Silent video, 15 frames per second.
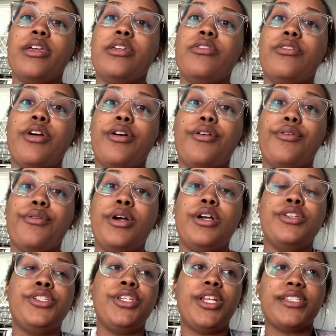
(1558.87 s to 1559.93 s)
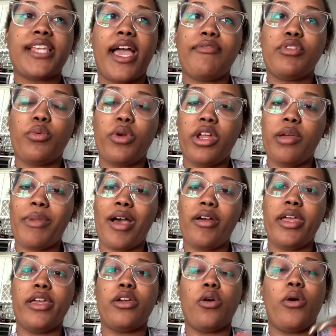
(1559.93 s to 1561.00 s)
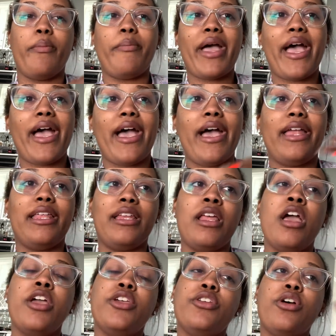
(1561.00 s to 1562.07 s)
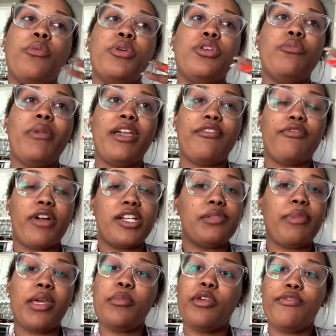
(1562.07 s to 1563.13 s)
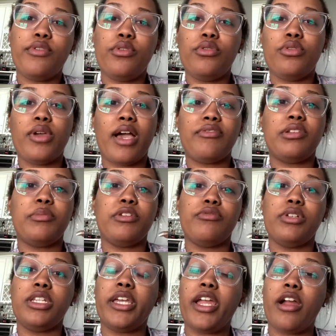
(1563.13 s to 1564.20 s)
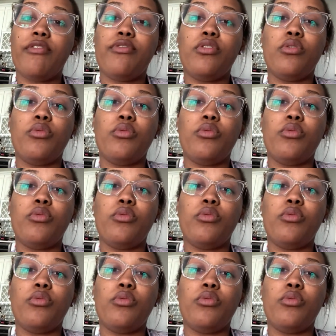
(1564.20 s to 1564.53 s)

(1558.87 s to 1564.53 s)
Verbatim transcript: you know, she doesn't have to worry about it going bad. And you know, when you make fresh baby food, you have to be really careful